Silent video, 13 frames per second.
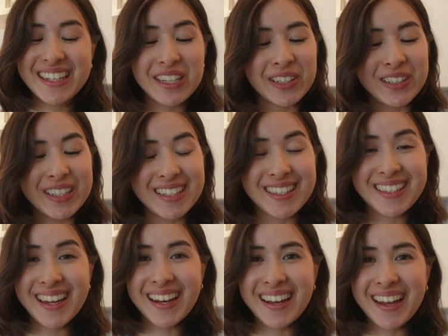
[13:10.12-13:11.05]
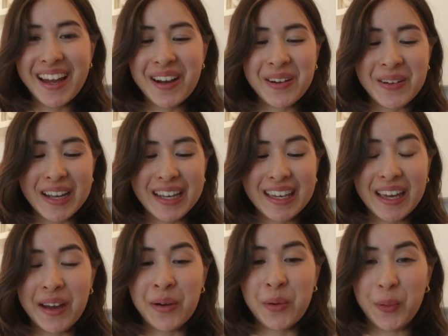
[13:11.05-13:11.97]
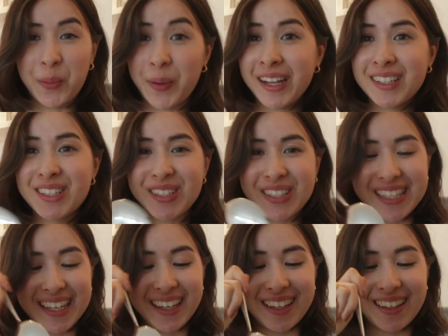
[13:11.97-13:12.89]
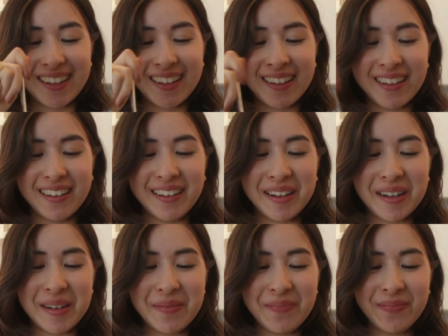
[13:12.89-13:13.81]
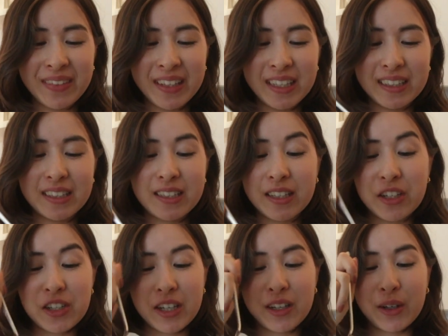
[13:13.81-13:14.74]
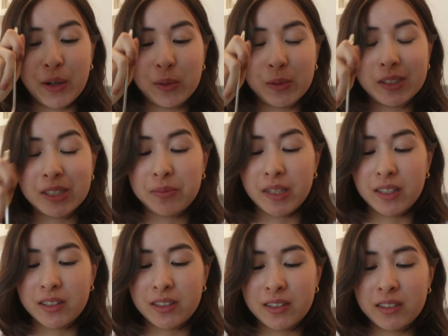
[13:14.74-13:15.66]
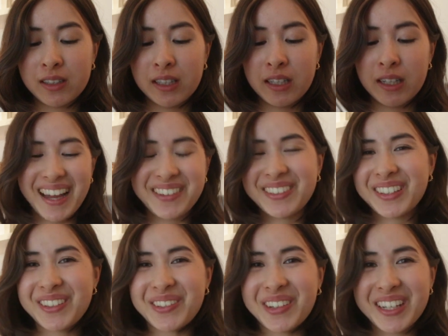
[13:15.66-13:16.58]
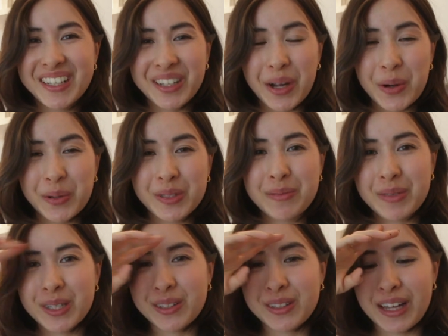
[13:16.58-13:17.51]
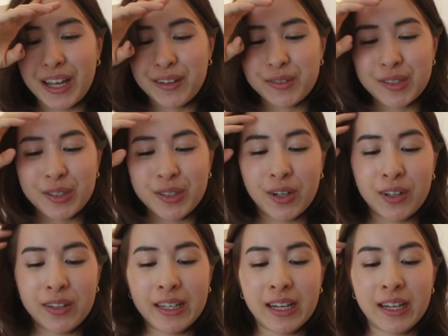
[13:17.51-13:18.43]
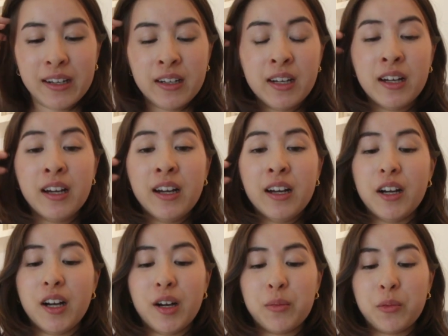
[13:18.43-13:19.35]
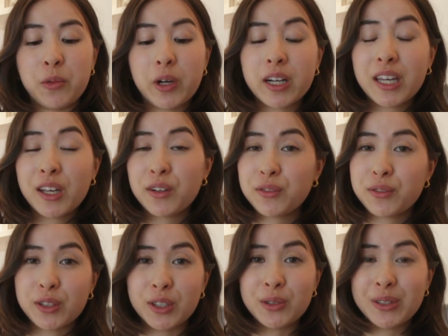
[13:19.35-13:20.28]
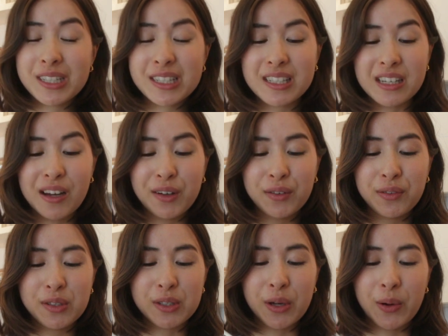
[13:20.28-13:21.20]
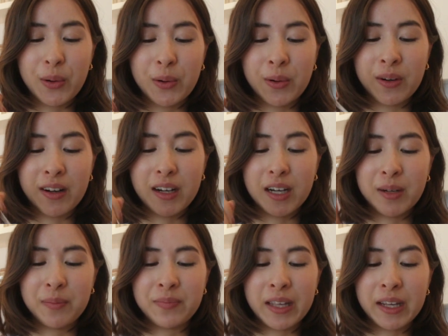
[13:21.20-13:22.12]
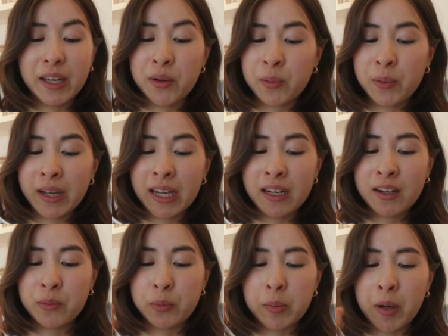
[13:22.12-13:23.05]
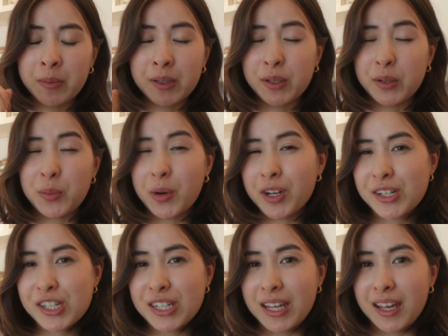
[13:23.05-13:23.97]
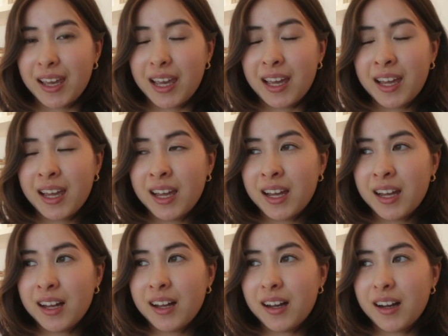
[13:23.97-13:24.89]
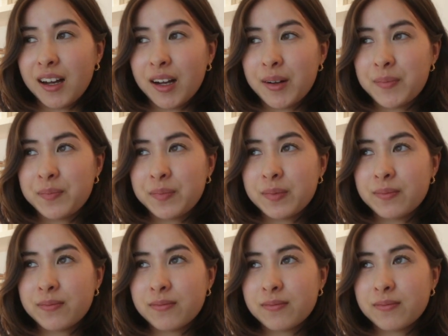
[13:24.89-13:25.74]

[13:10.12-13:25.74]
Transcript: dinner is done now. I can't wait to dig in. Um, this is such a cozy meal. I really wanted a cozy meal after all that um, working for uni stuff, so um, I can't wait. We're probably gonna watch a um,